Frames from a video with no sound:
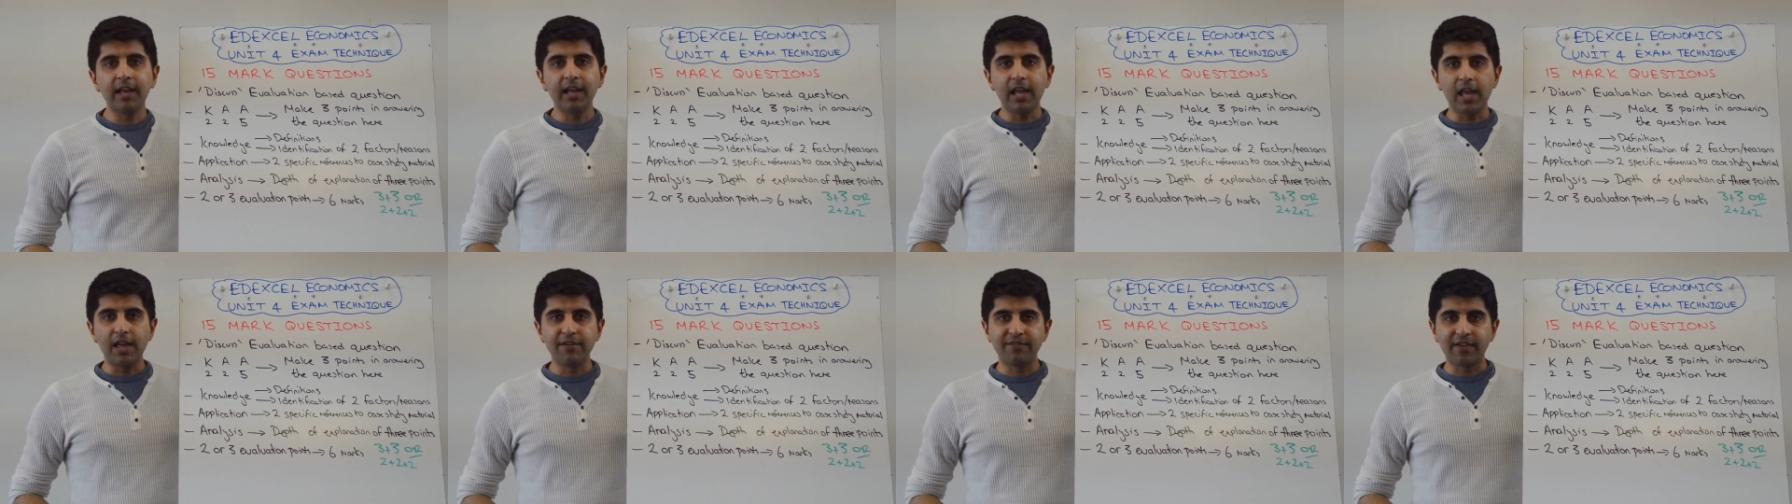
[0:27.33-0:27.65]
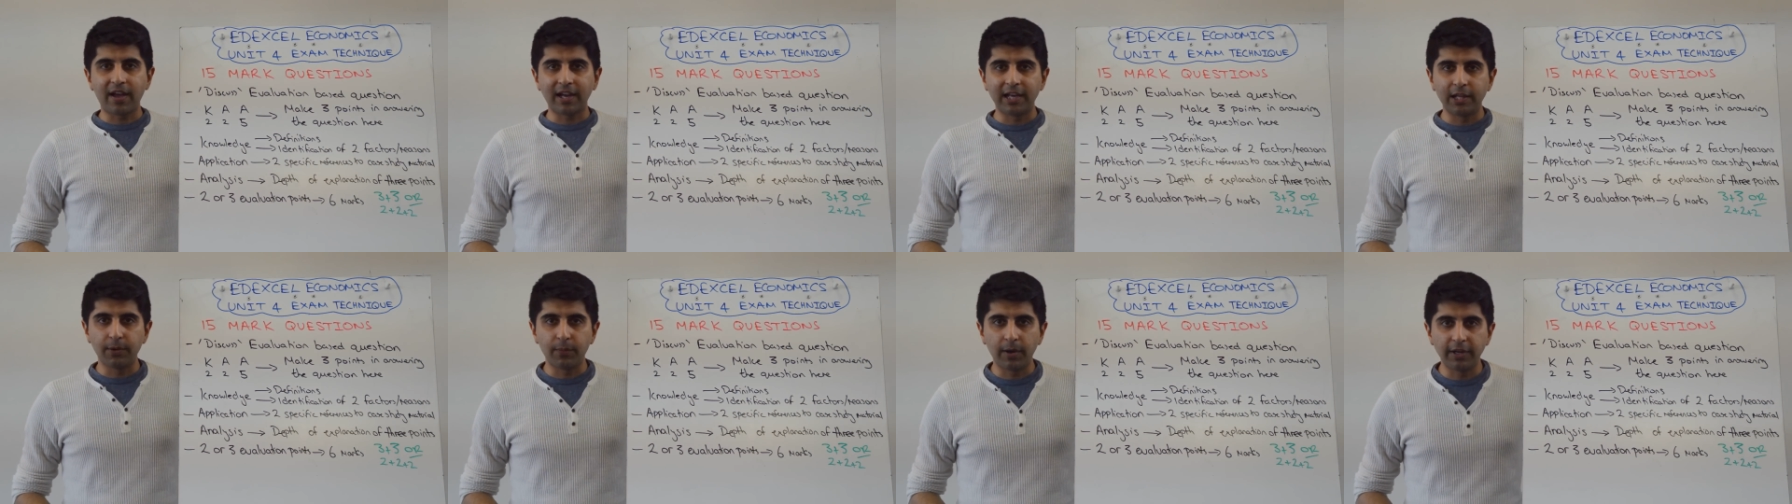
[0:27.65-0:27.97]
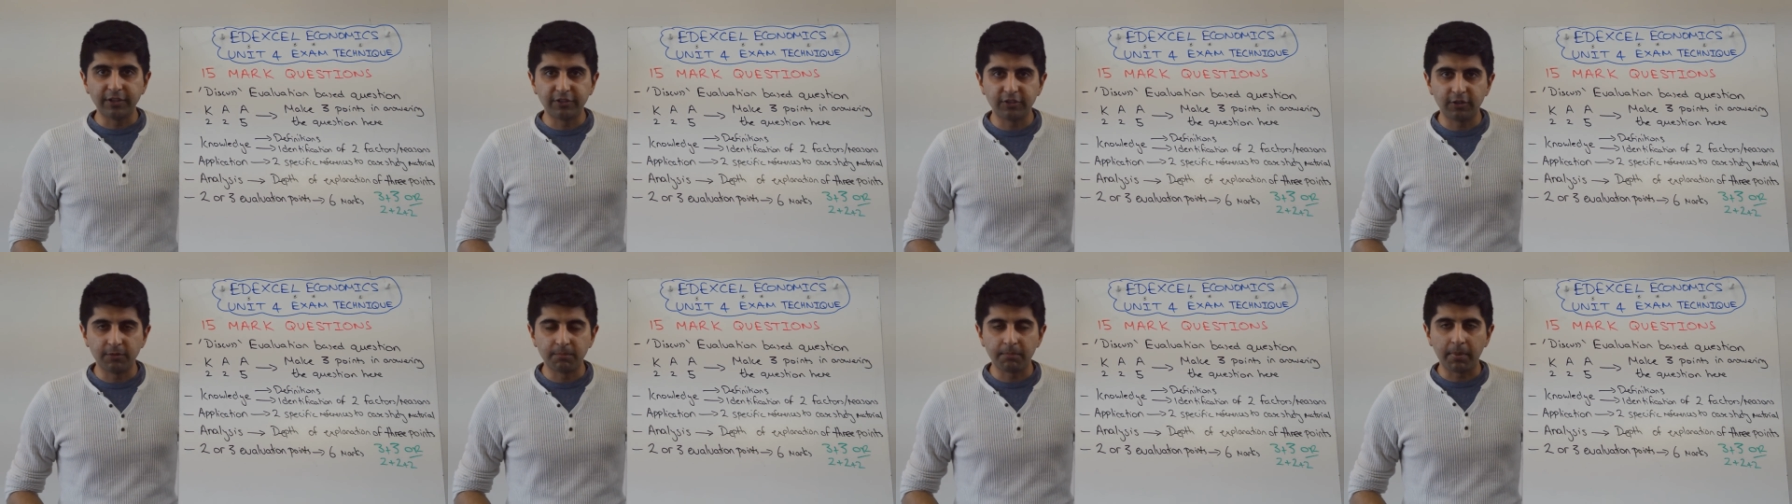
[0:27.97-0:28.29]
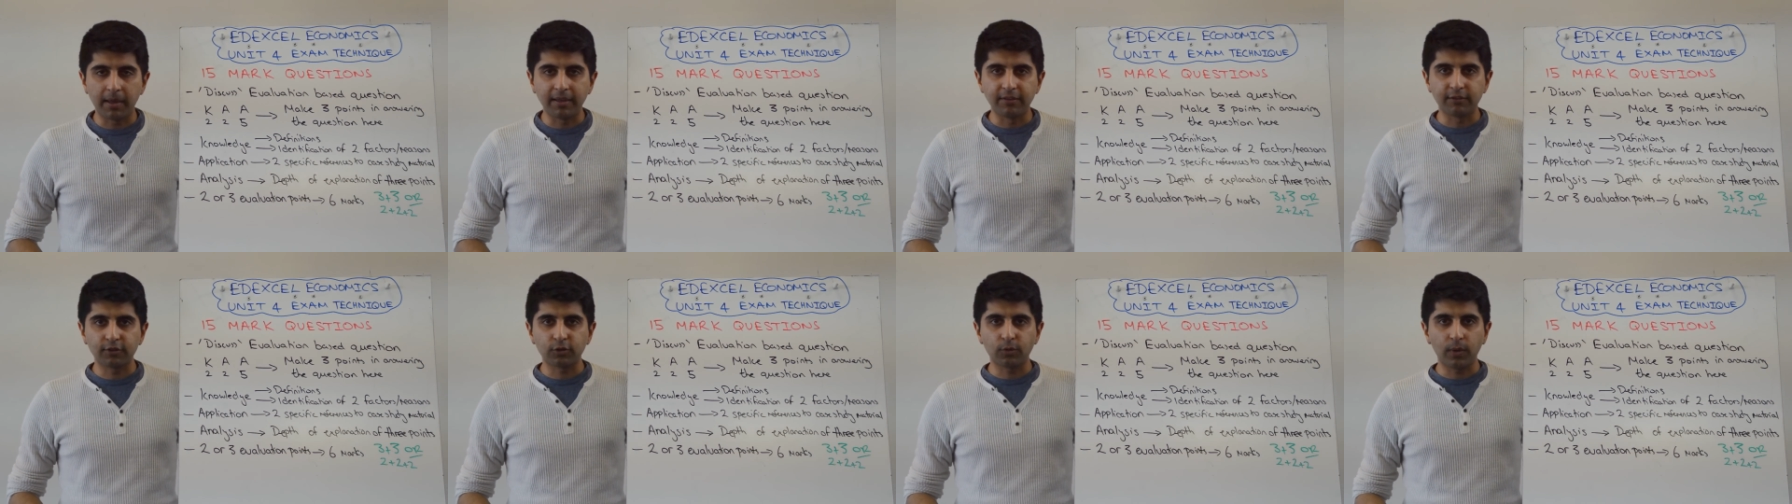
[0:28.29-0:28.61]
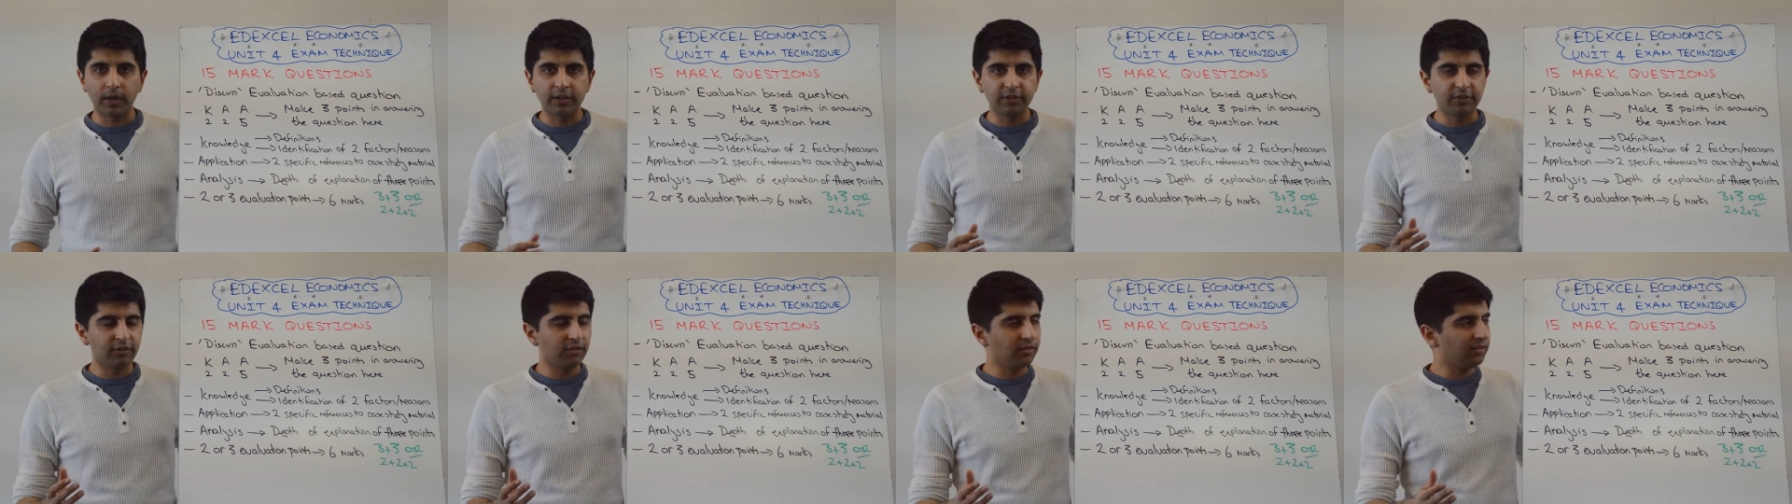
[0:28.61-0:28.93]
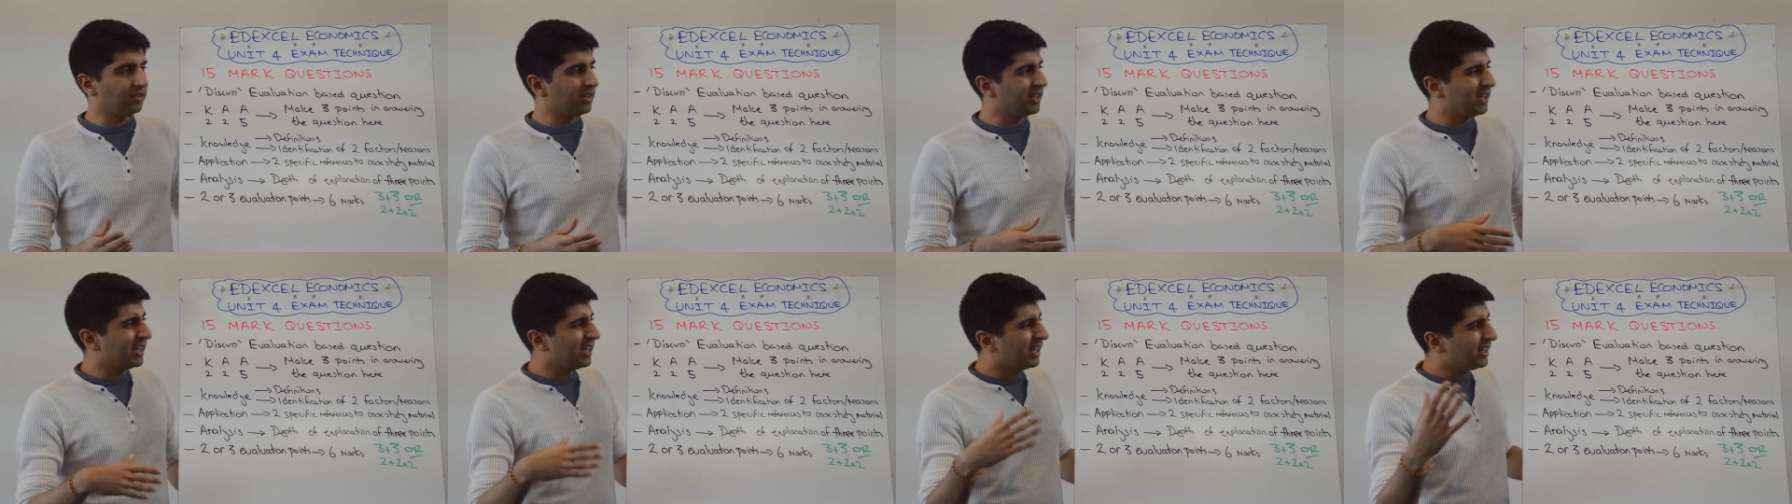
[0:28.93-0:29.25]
evaluation-based question.